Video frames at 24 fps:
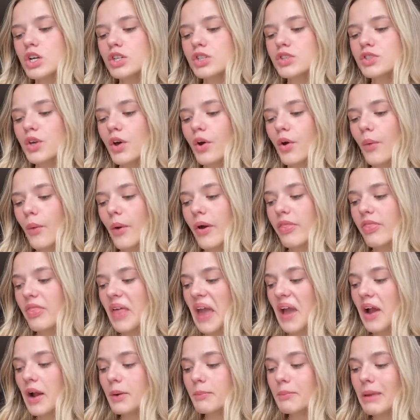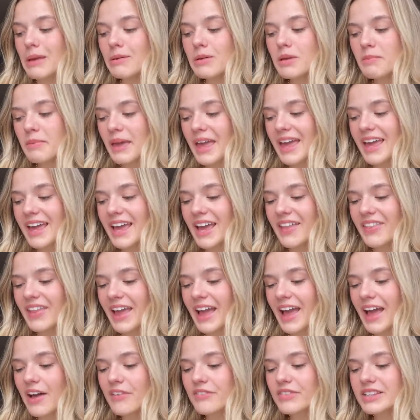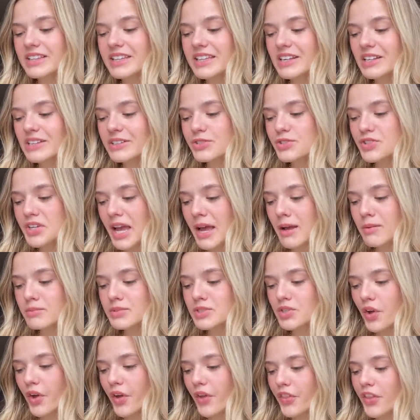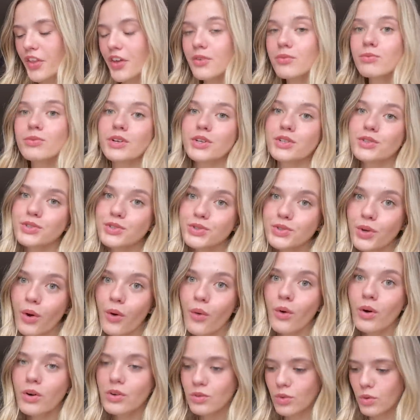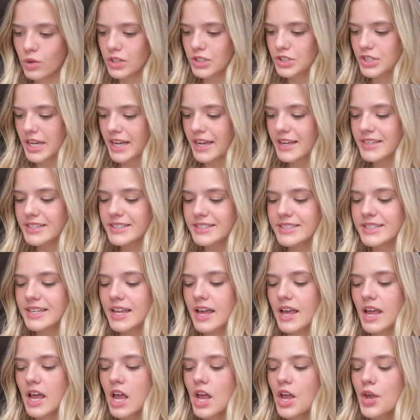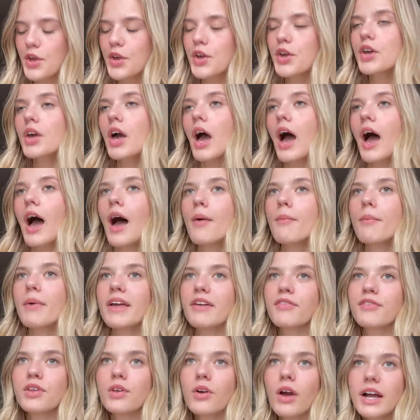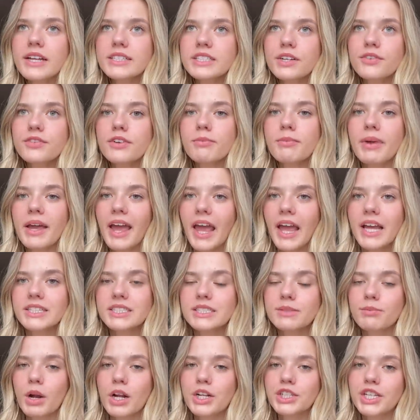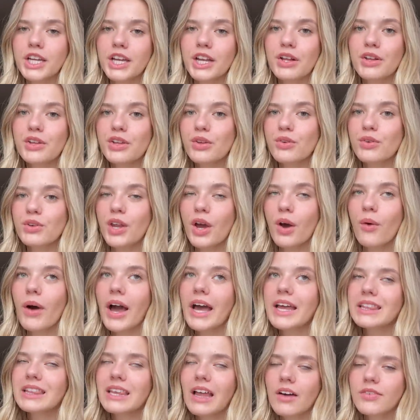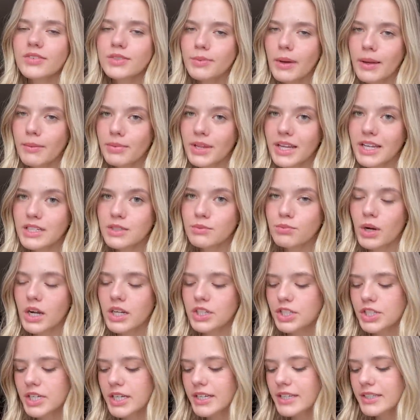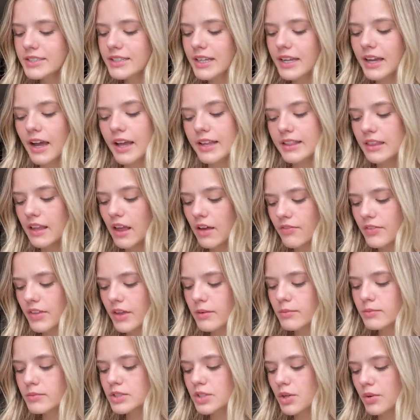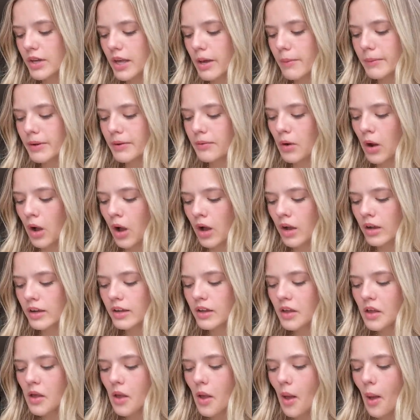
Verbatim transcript: So they are baby pink and they have little gems on them. They're so gorgeous. Um, if you guys are from my ASMR channel, you know I loved my blinged brushes. Like I love them, don't get me wrong.